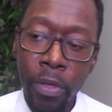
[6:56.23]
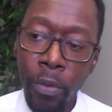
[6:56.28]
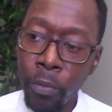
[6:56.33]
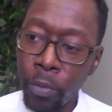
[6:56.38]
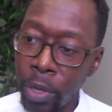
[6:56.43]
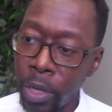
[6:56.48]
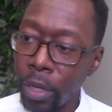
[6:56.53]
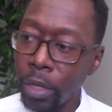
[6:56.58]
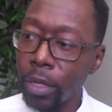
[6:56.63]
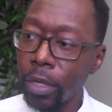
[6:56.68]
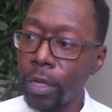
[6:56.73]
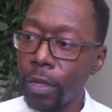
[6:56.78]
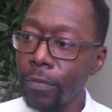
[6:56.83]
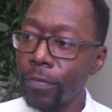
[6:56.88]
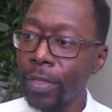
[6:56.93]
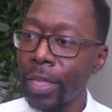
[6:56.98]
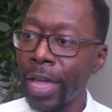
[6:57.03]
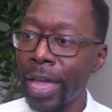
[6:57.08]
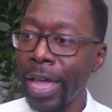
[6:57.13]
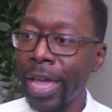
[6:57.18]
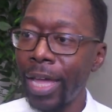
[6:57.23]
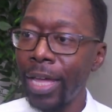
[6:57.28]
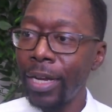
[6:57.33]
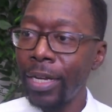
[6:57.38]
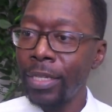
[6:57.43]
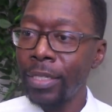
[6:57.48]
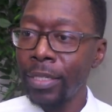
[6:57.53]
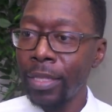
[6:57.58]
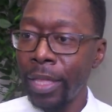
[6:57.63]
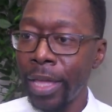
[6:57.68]
The will of
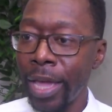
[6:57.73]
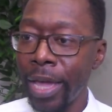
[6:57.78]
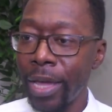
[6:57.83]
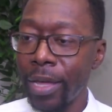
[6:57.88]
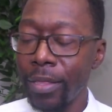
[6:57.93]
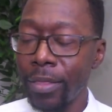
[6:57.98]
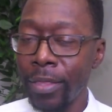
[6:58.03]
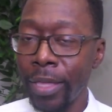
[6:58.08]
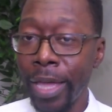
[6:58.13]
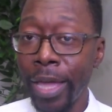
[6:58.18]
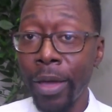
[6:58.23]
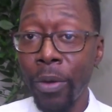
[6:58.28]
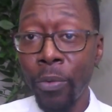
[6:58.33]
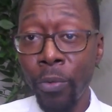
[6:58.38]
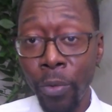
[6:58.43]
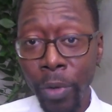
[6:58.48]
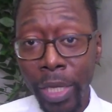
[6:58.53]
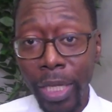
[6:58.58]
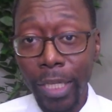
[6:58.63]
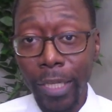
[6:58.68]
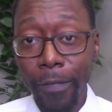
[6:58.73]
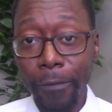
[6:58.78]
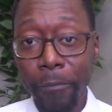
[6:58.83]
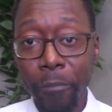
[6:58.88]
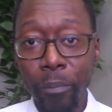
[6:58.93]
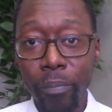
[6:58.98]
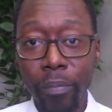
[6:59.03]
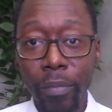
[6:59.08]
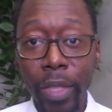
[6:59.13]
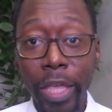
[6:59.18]
God is that
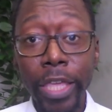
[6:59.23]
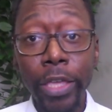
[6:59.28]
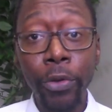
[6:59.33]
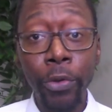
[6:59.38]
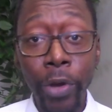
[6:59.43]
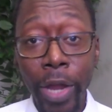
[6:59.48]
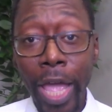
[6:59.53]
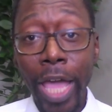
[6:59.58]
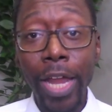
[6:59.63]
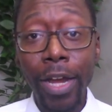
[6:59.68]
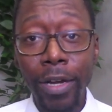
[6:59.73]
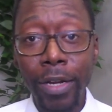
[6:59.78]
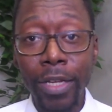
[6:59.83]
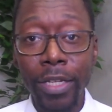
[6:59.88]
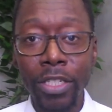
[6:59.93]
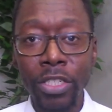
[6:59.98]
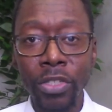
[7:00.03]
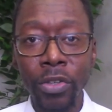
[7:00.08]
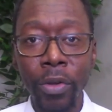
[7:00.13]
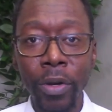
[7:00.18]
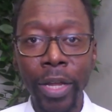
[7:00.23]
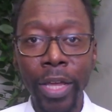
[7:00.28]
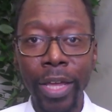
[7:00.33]
he created us so